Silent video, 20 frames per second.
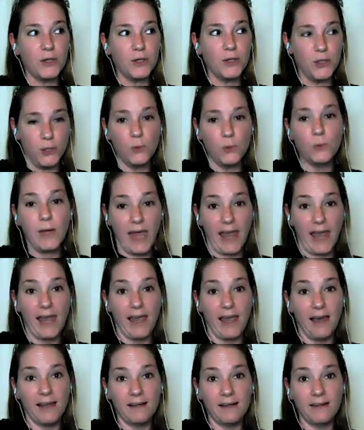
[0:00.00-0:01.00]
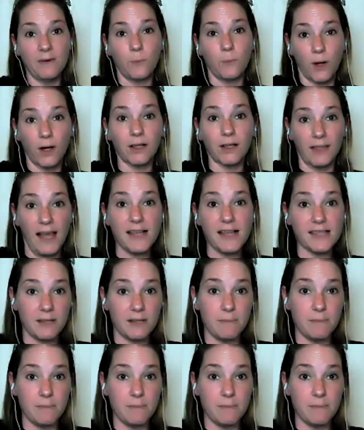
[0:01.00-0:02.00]
you can work less and
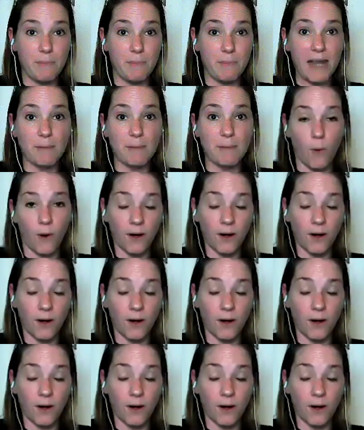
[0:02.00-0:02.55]
make more,